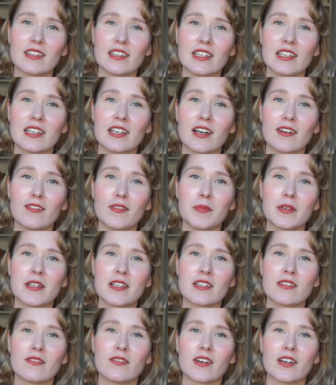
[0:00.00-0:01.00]
the
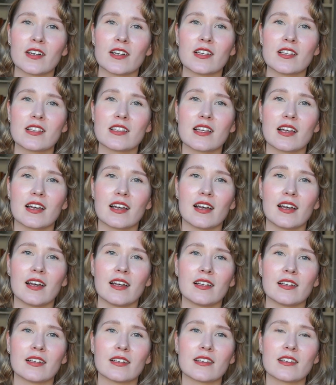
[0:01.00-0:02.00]
government's advice
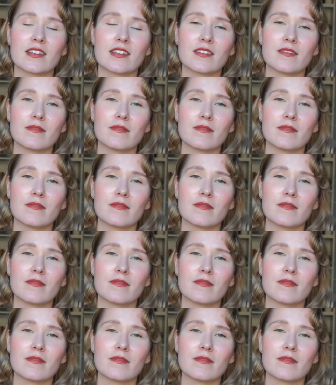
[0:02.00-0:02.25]
and